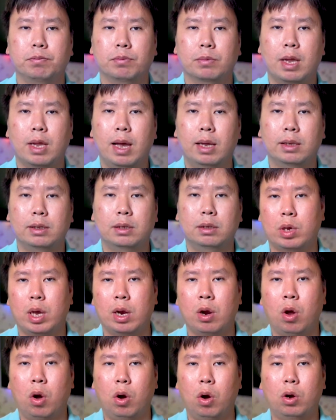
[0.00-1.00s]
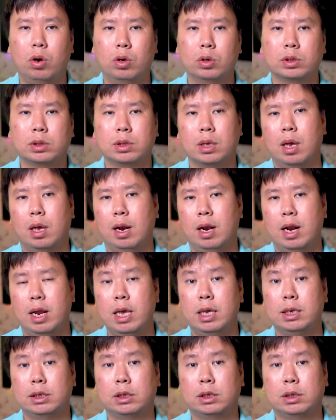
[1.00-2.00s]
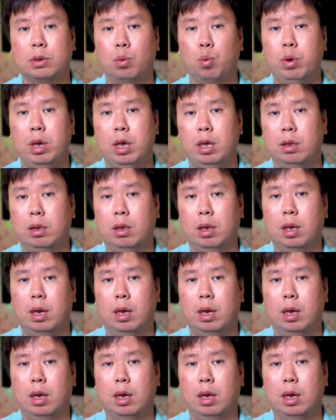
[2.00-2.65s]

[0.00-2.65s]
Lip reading: that can host a list with